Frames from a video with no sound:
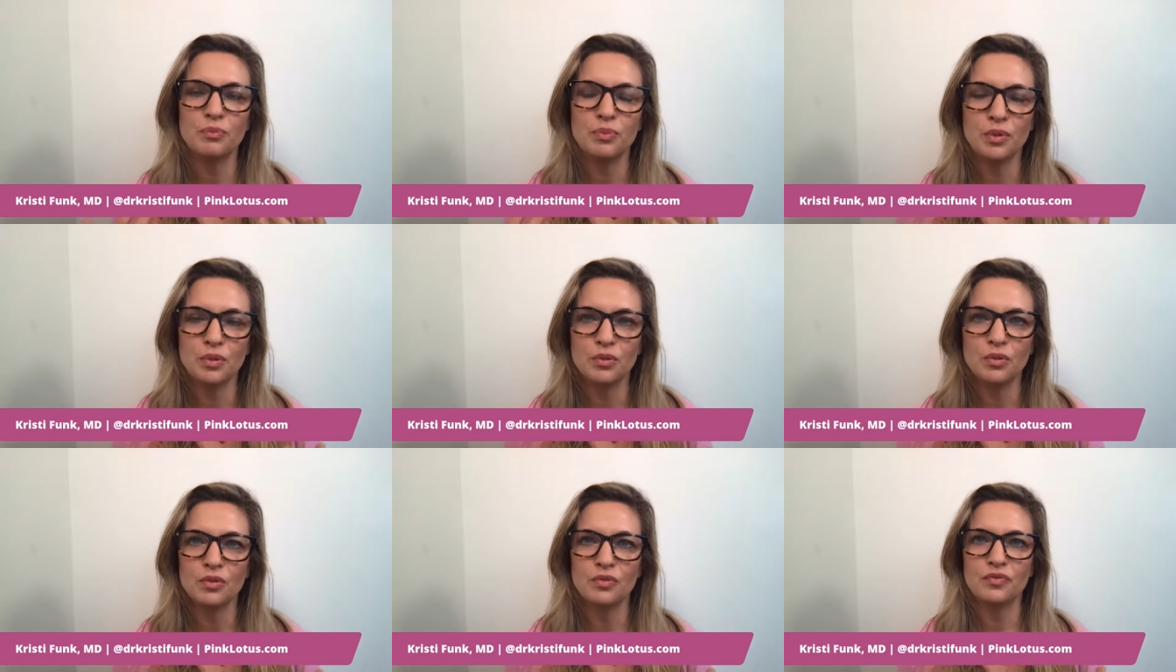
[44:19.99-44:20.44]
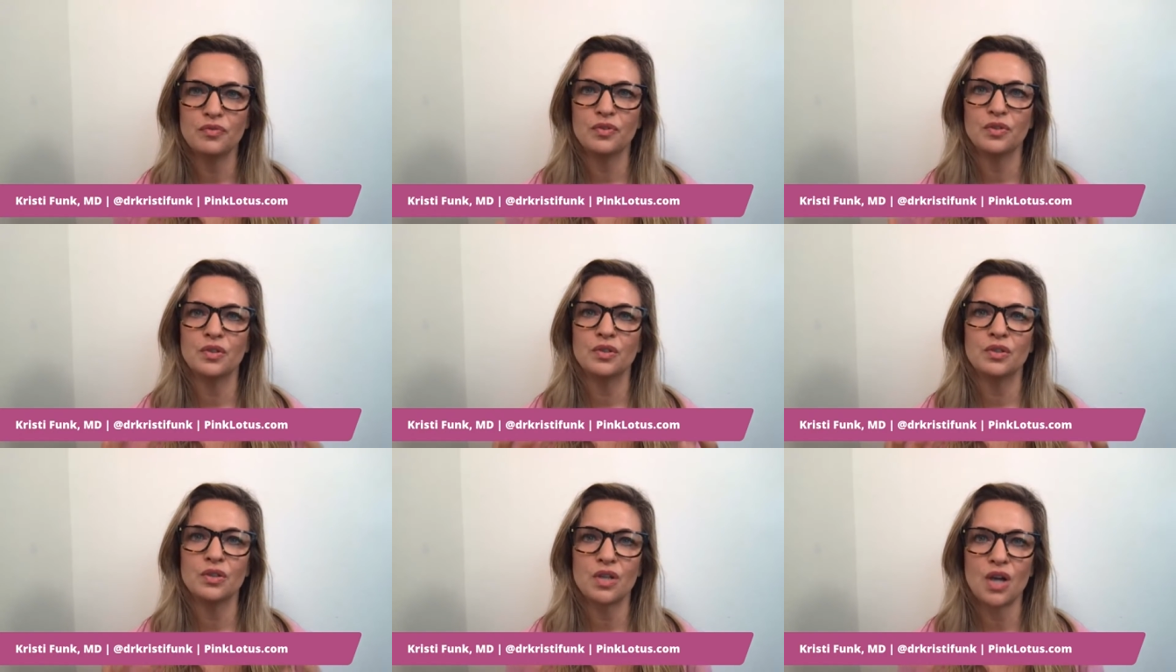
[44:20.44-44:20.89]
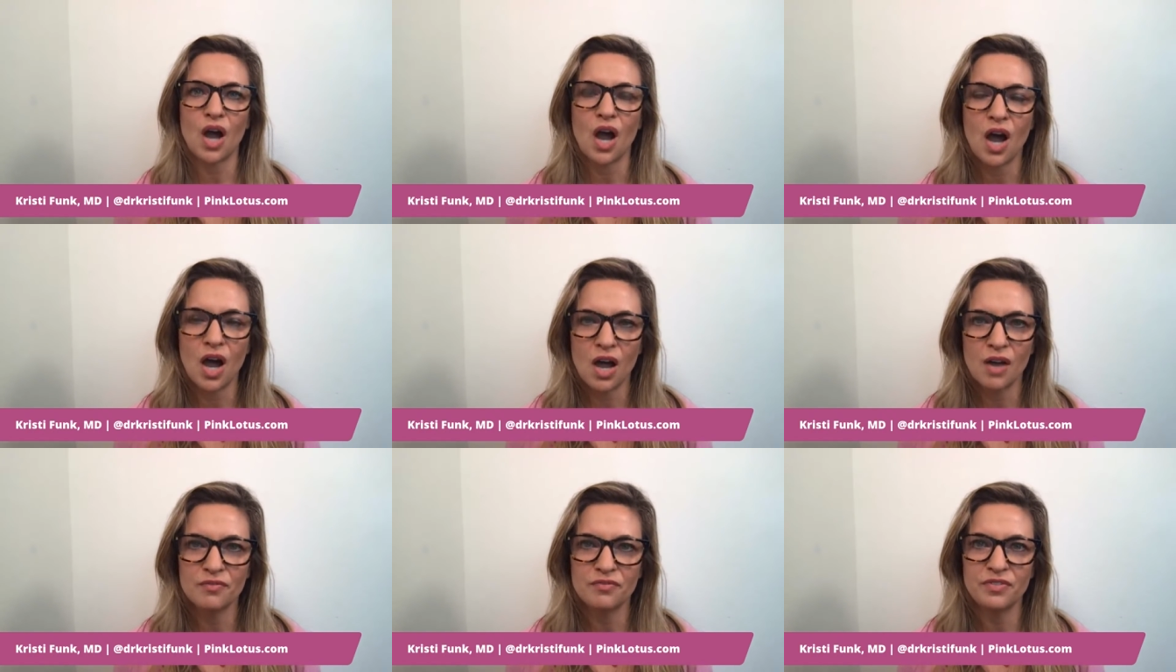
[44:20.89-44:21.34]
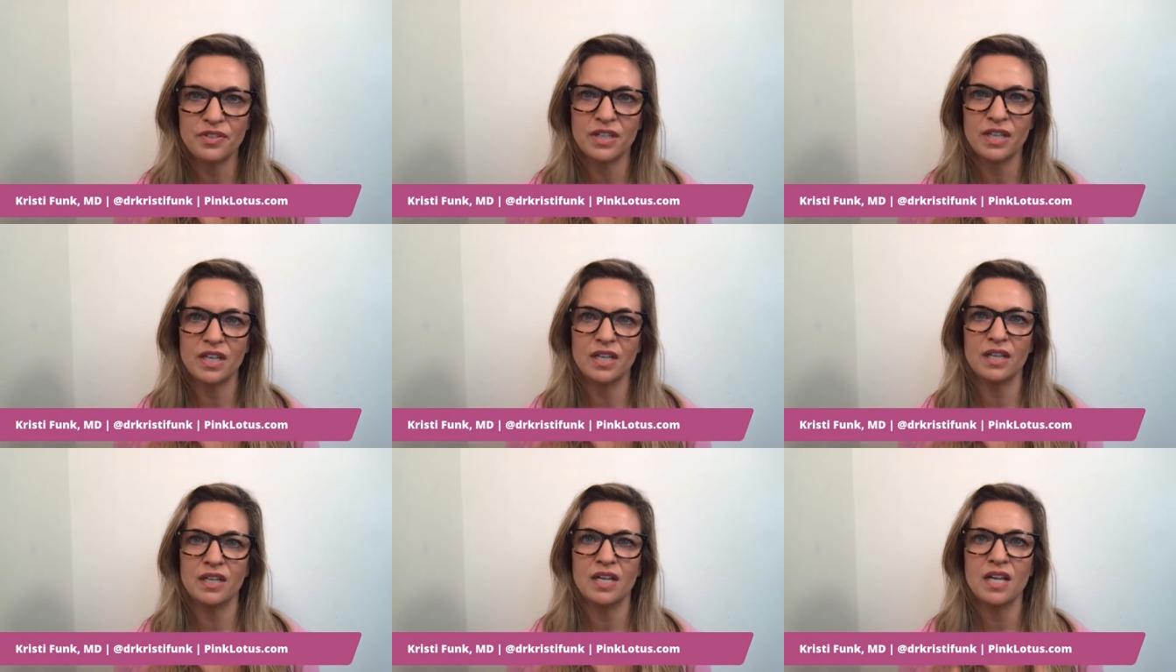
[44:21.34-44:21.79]
beautiful,
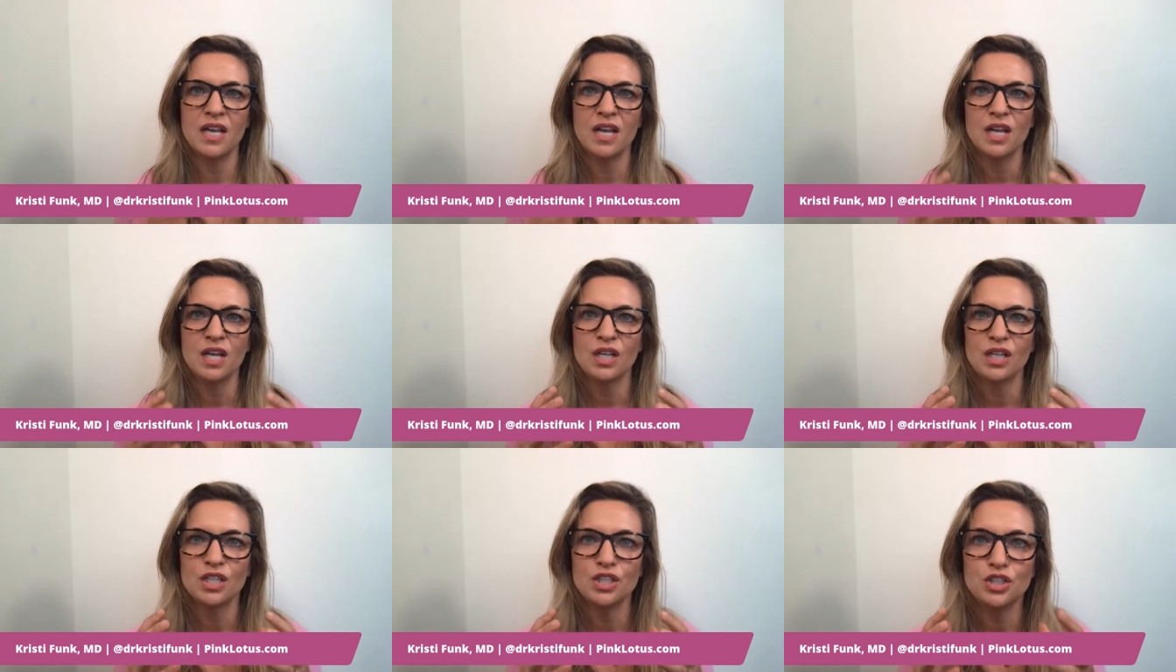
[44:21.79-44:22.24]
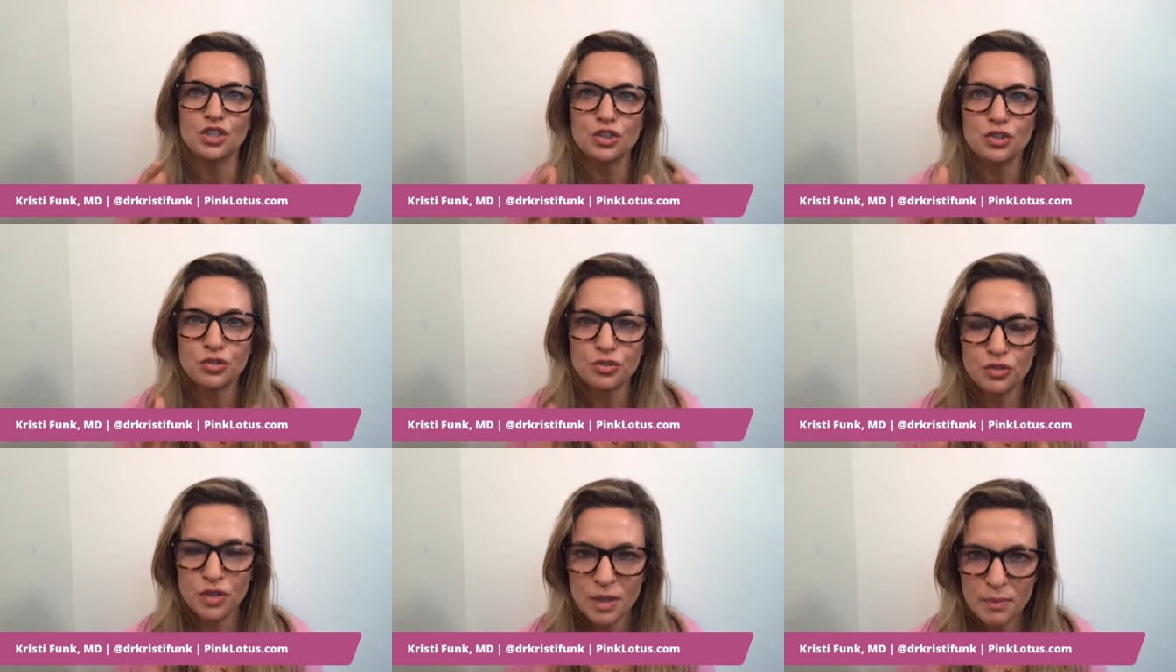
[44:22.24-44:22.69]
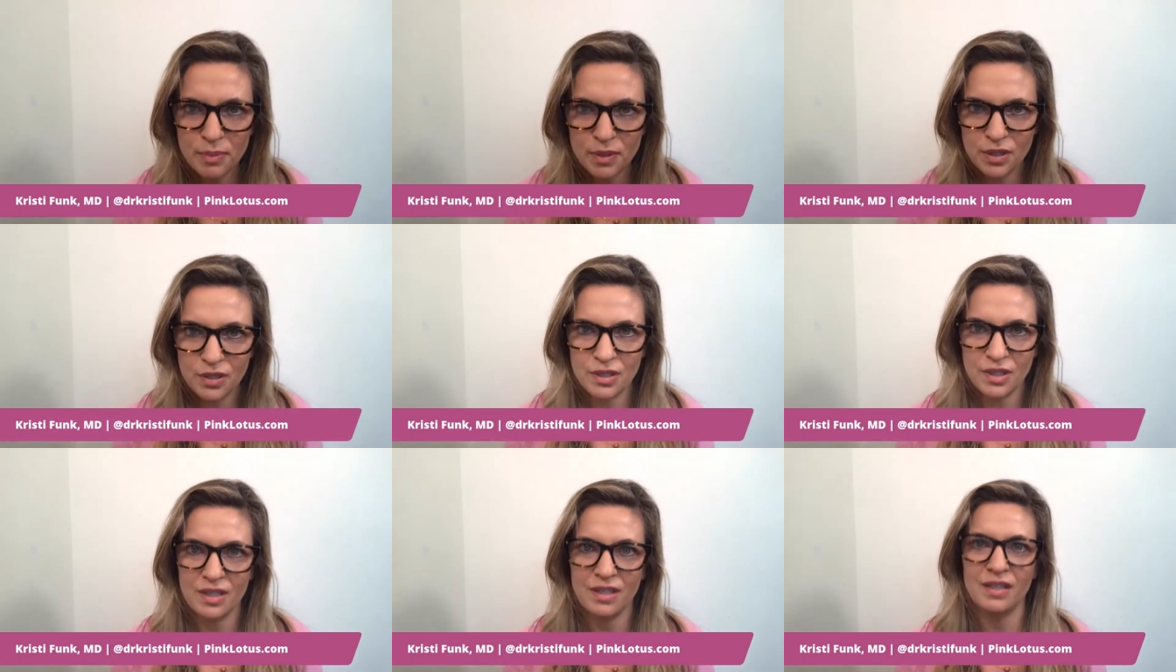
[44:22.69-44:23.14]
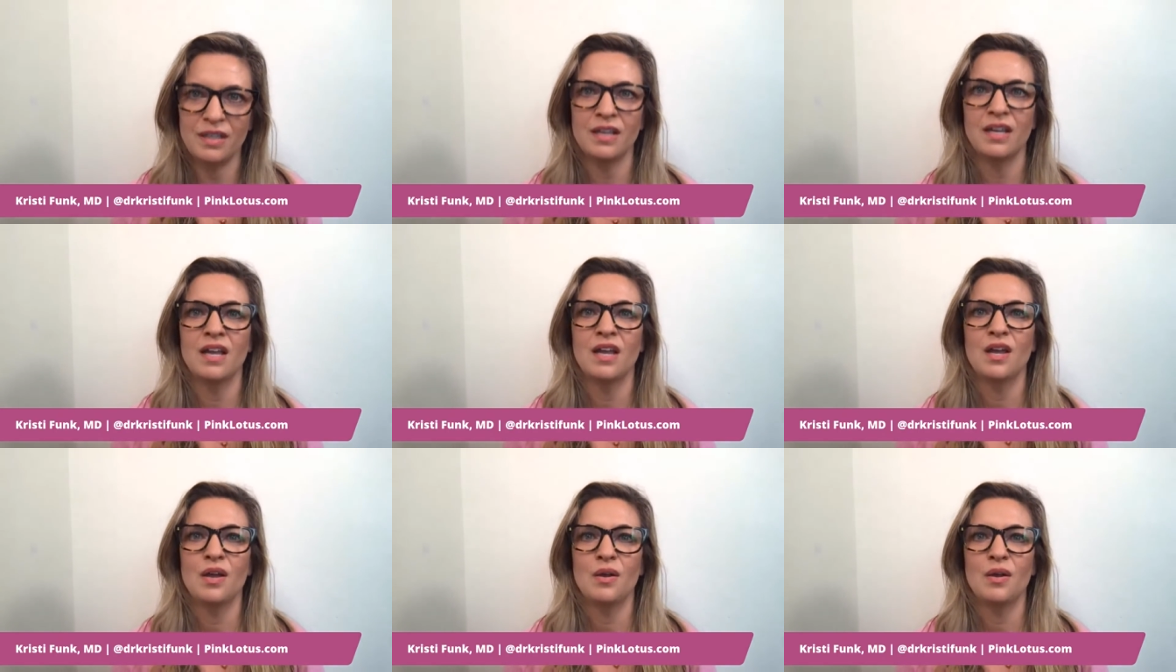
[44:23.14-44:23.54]
confident, contributing